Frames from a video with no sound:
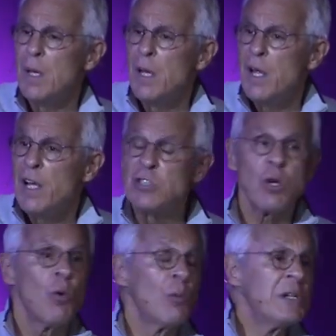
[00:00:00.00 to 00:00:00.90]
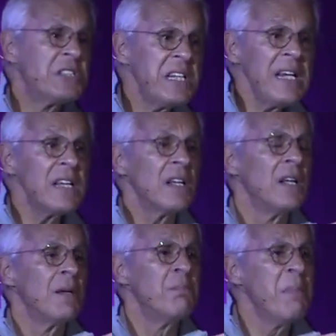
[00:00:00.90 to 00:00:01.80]
And so when we see it,
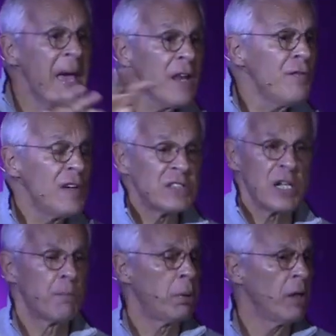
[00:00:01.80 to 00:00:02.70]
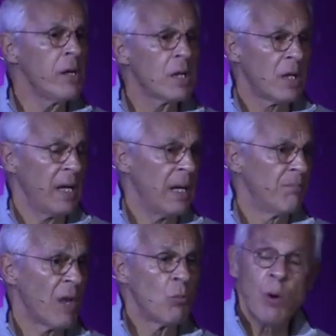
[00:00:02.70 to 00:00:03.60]
manifested politically
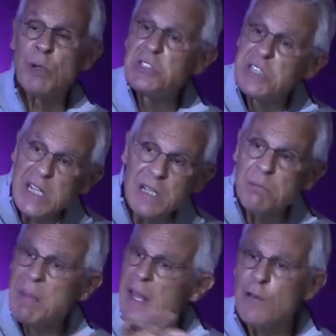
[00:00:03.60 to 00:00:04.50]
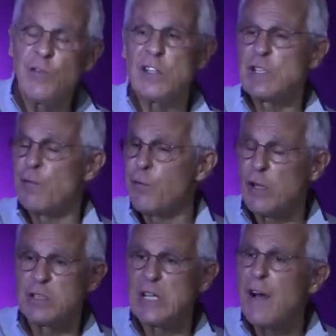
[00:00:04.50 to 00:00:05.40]
and when we see it manifested
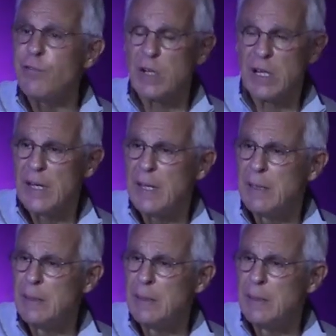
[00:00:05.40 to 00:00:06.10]
philosophically,